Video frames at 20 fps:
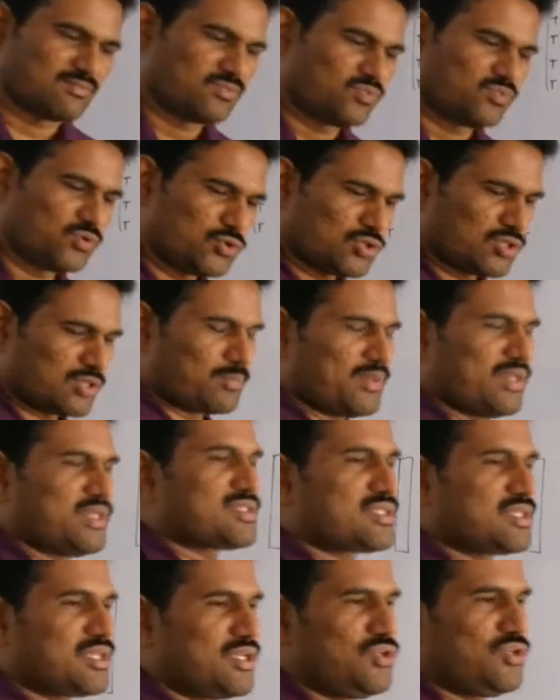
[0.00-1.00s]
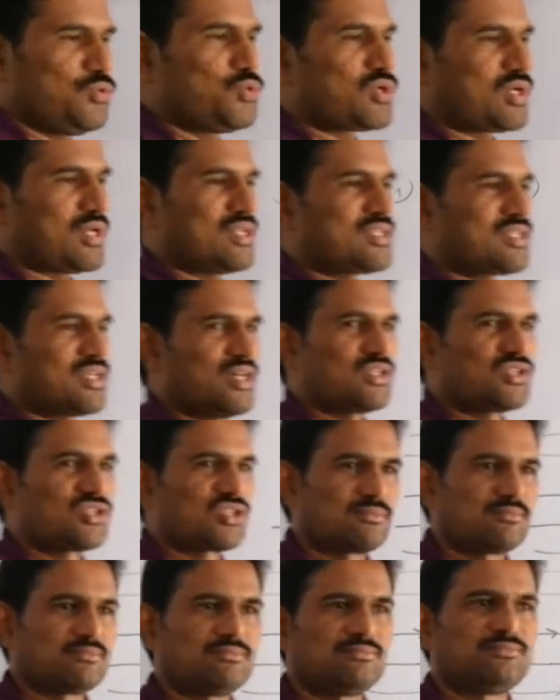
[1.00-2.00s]
When you are placing a neutral charge
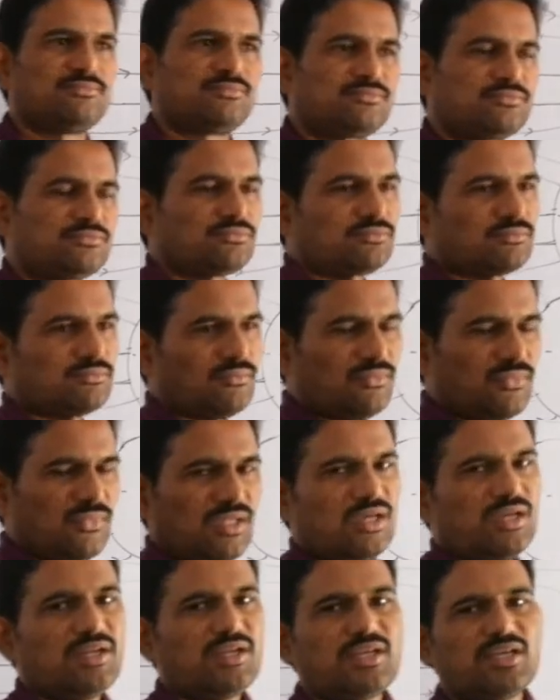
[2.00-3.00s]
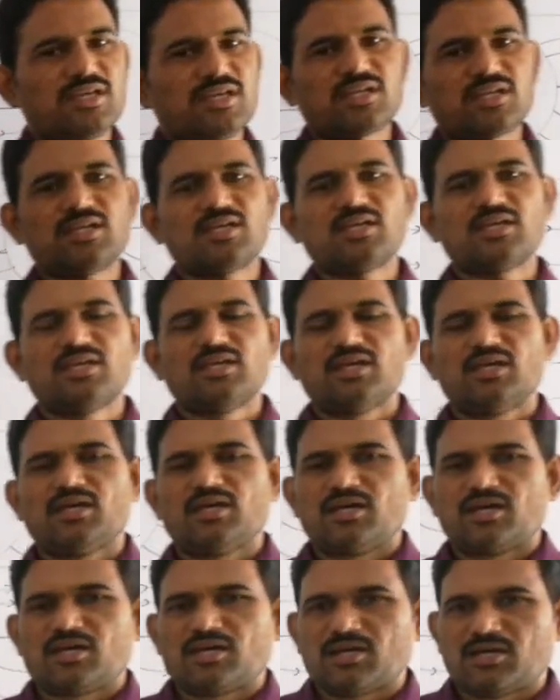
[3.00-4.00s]
near
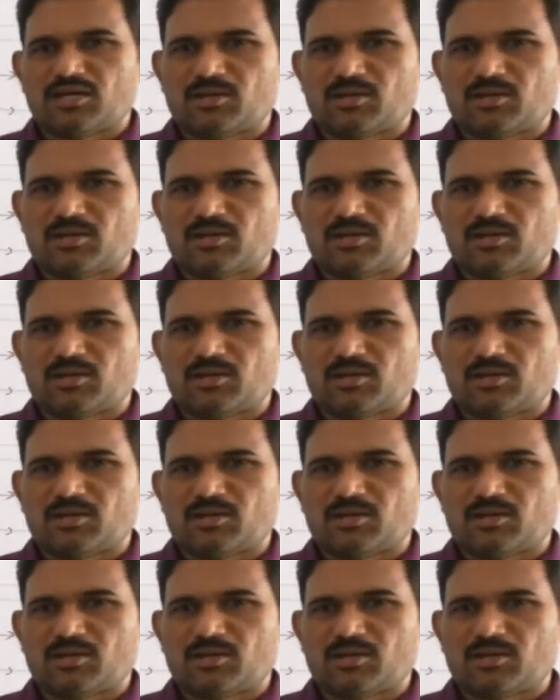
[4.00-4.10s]
a